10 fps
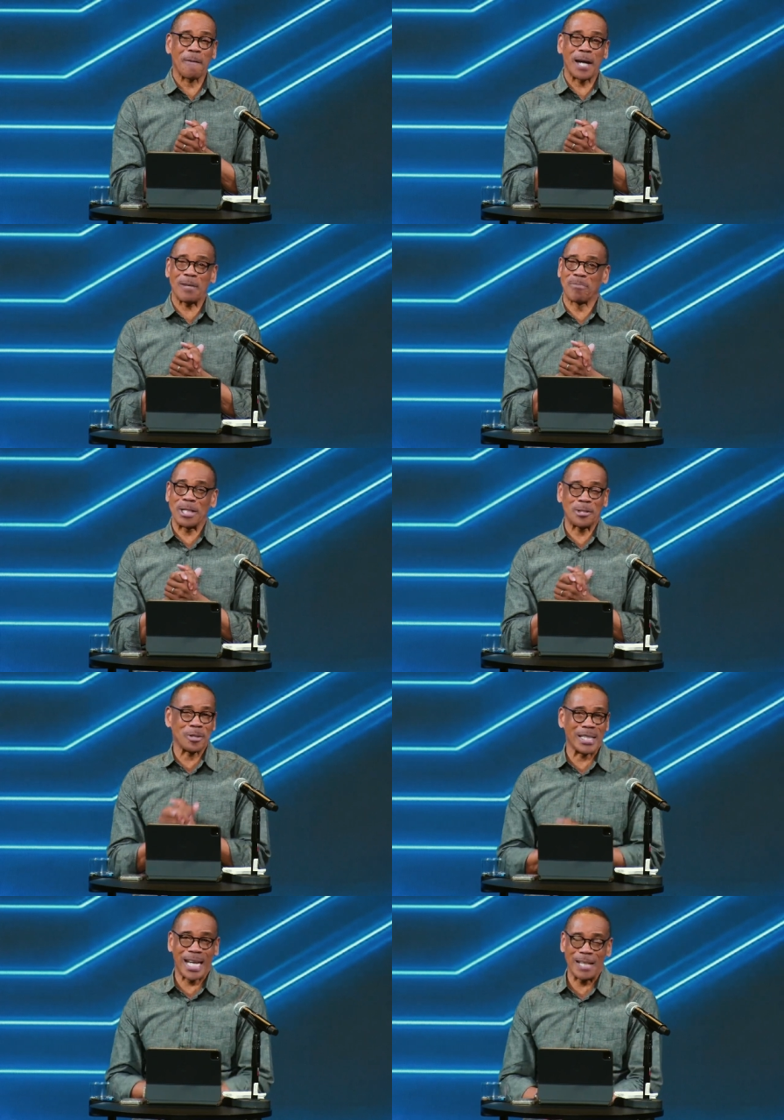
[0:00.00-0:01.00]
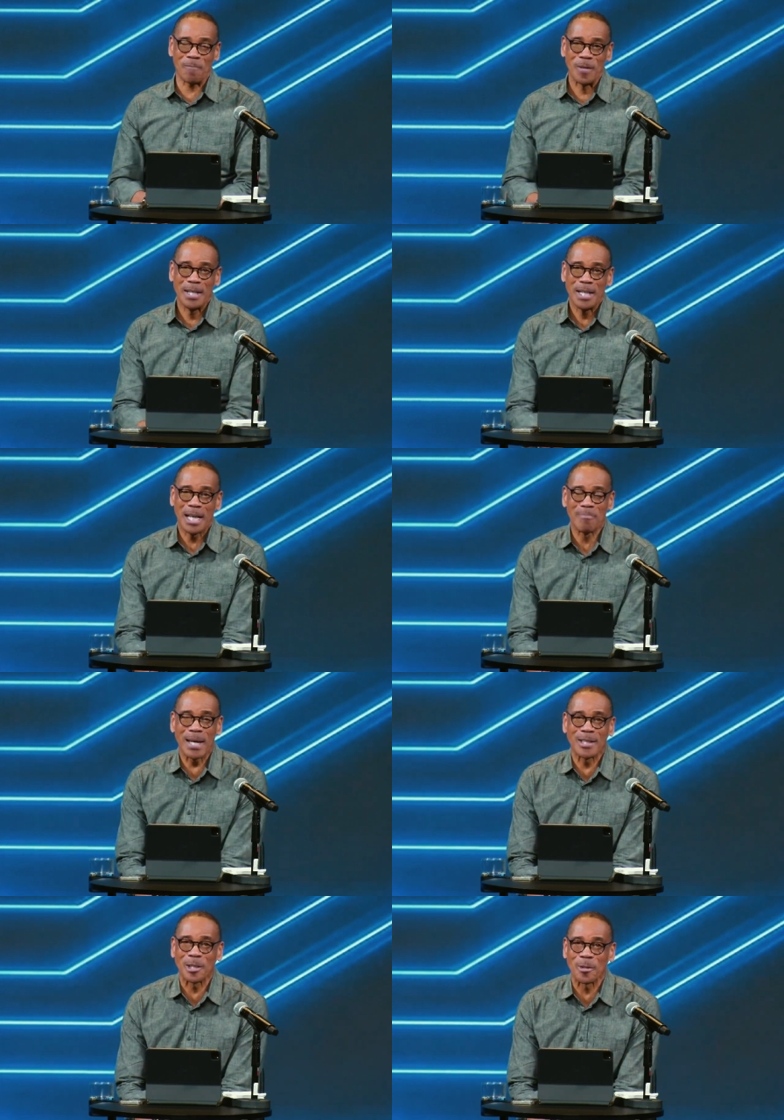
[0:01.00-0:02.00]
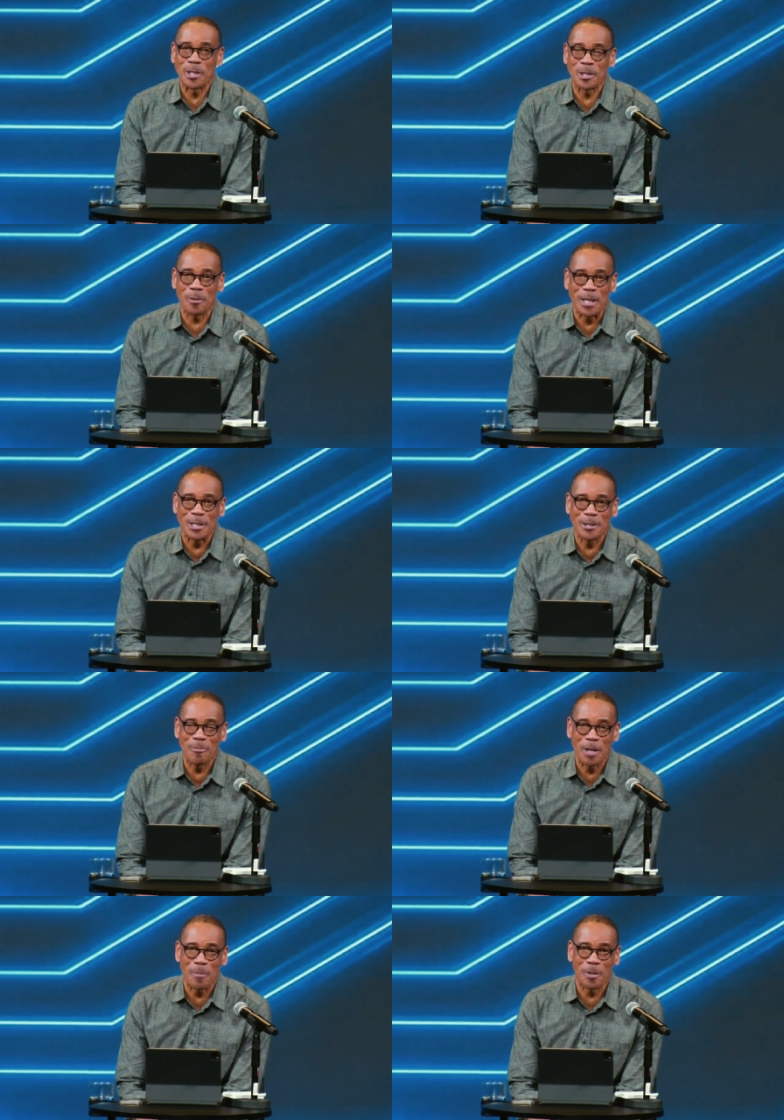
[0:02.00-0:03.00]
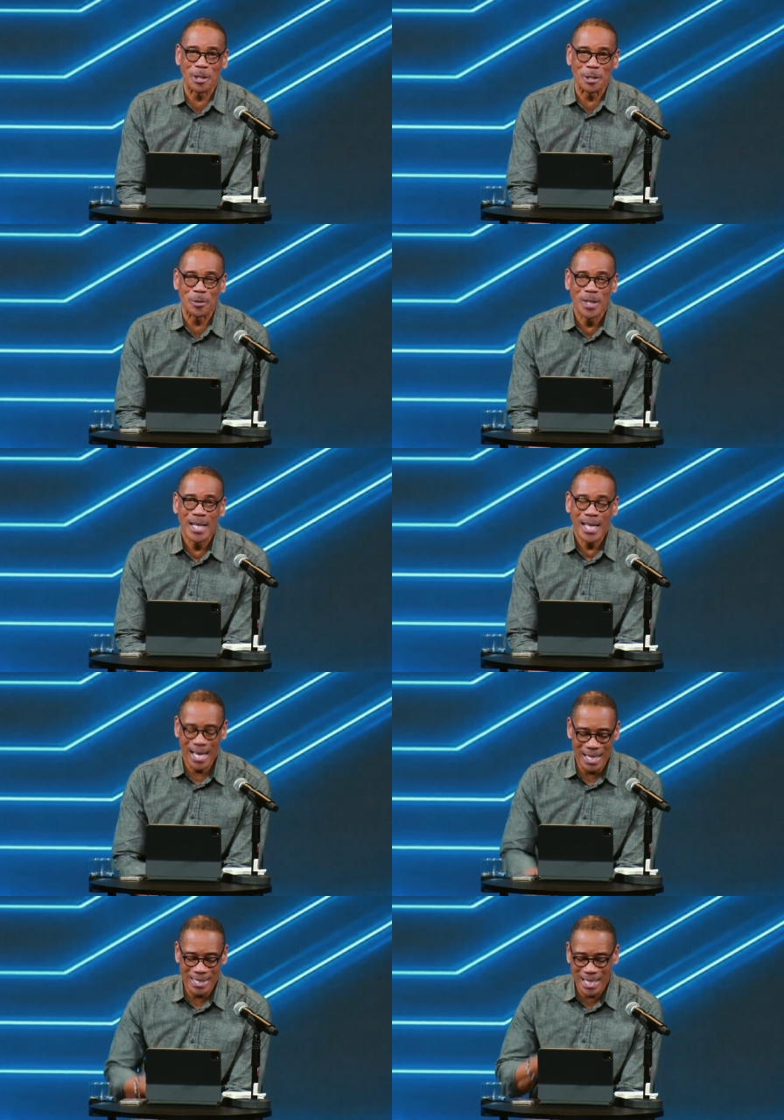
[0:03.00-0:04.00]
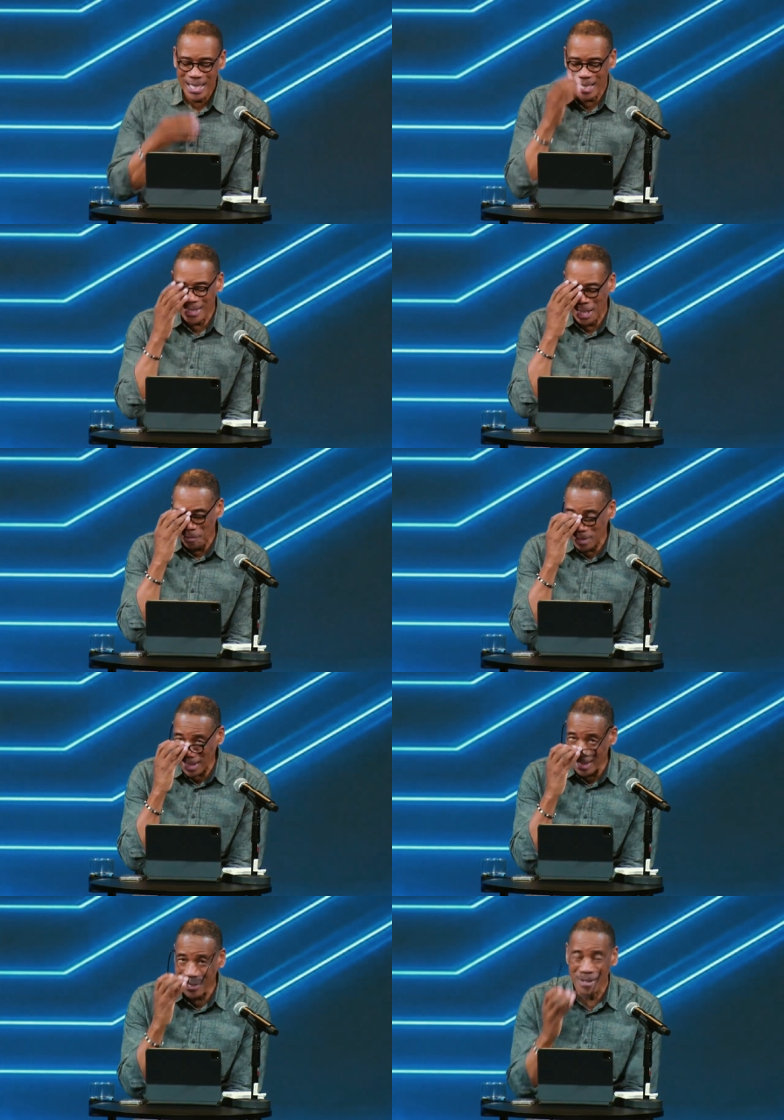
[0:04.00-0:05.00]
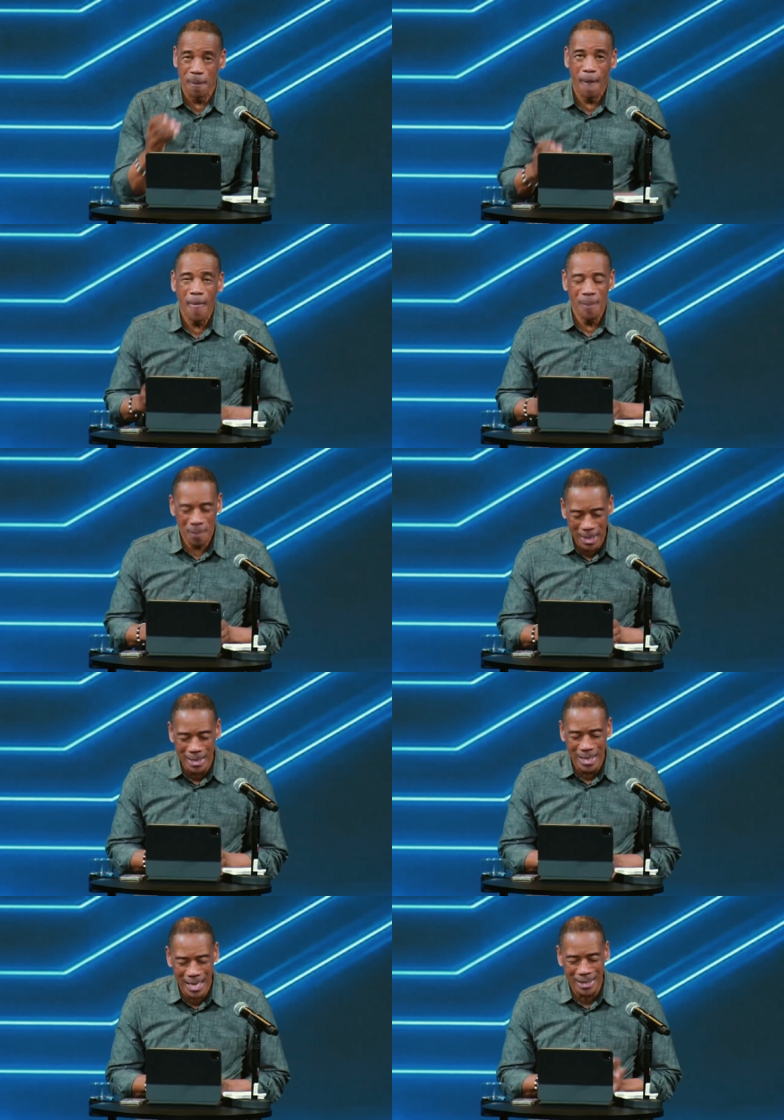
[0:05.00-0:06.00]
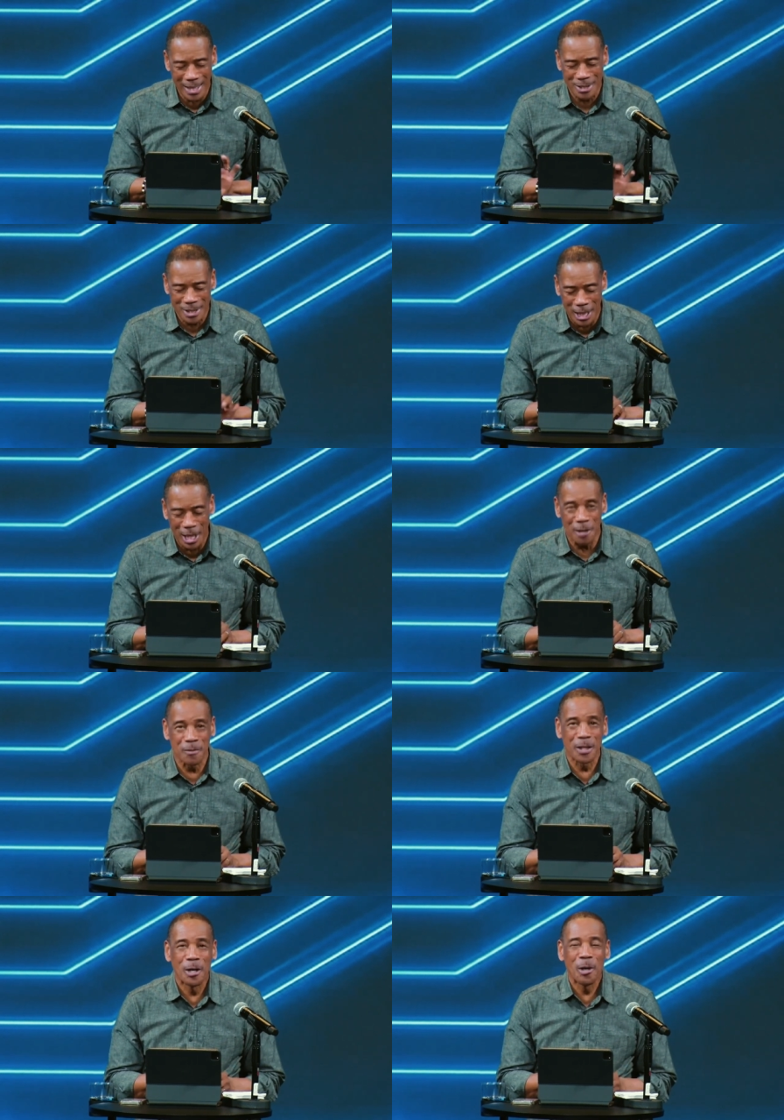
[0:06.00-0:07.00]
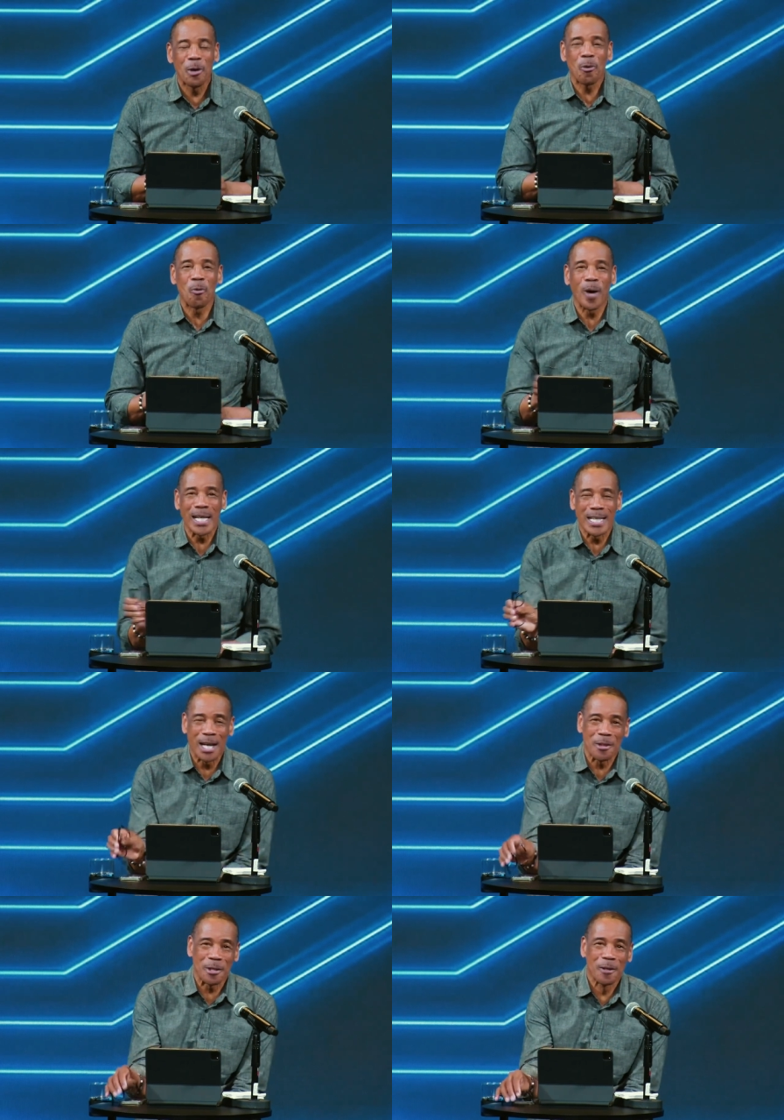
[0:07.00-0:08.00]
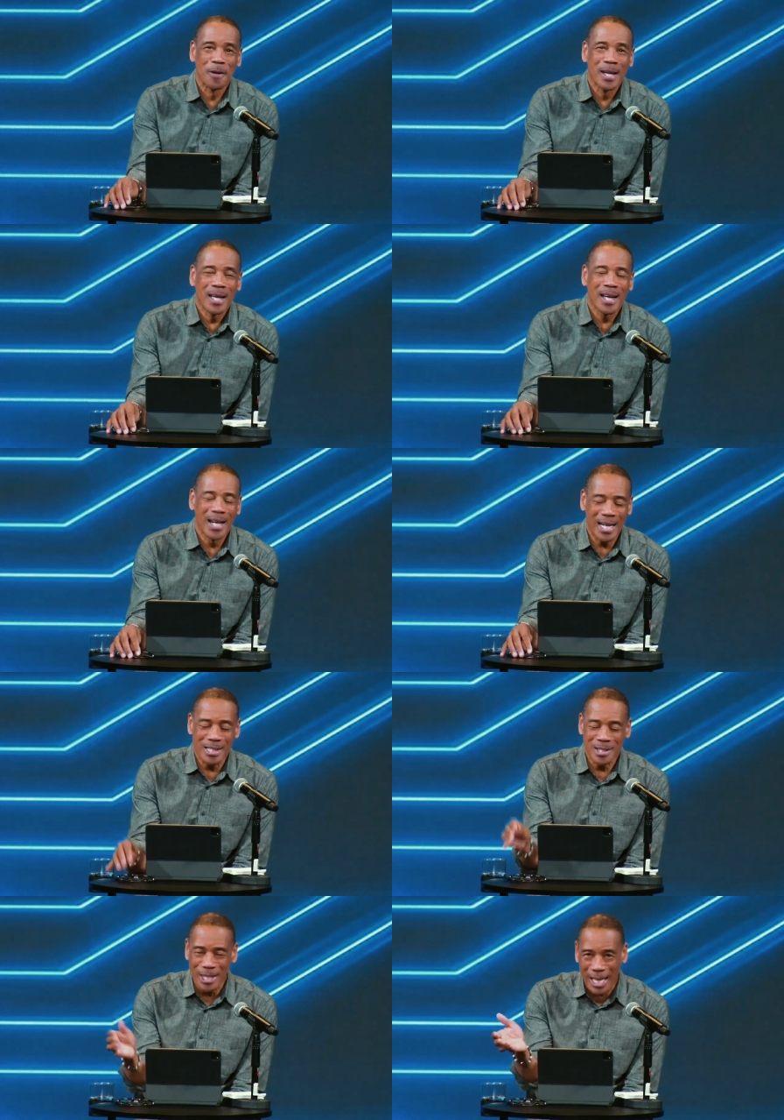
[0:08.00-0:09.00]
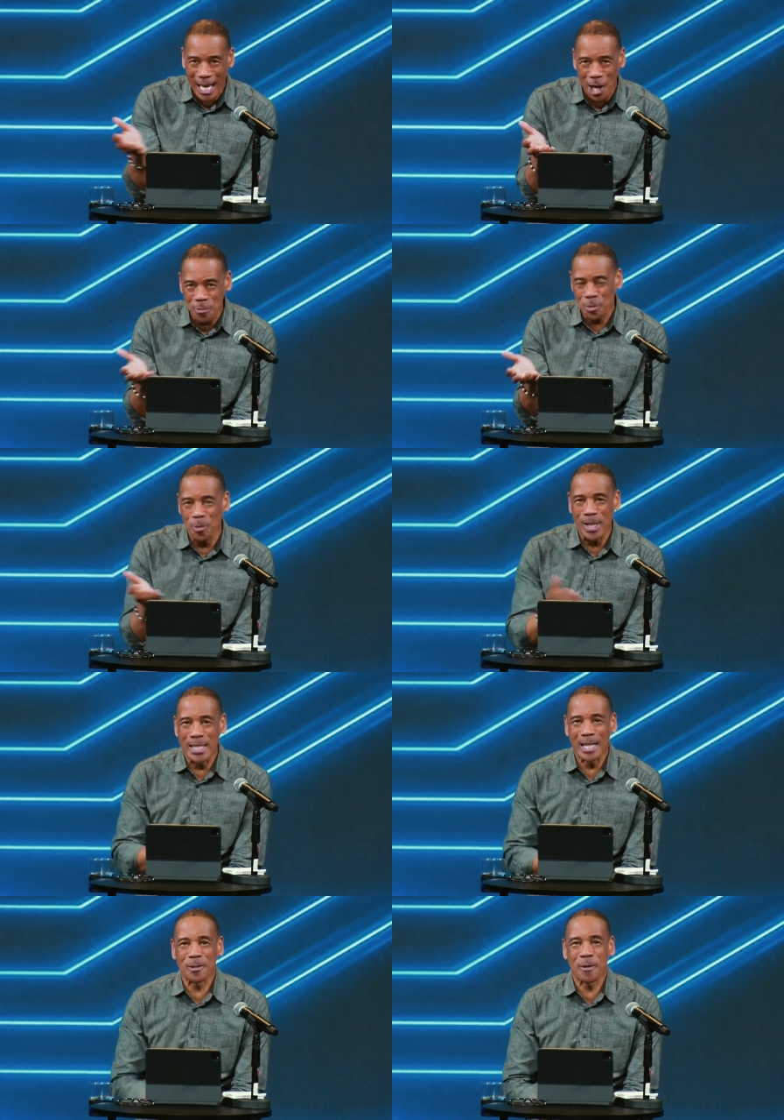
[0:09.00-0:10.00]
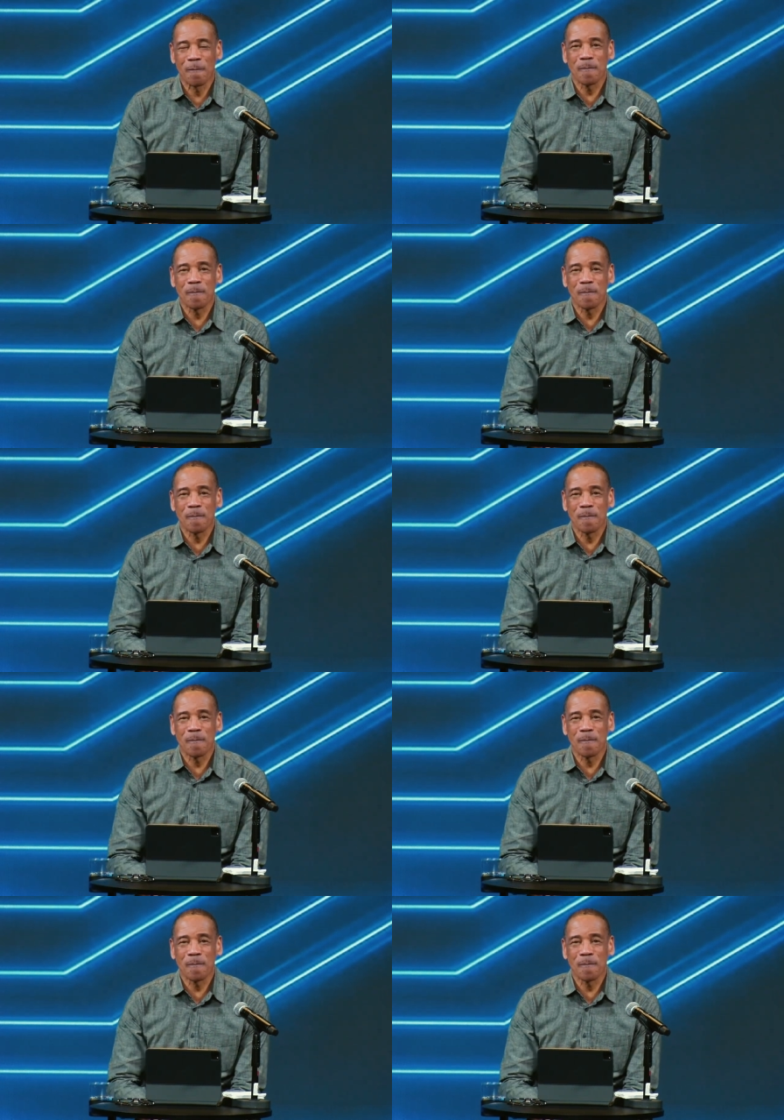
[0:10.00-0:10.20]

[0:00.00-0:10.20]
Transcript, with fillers: God bless you tonight, and may the Lord's grace be upon you. And as He has loved us, then let us love one another. Let us look out for one another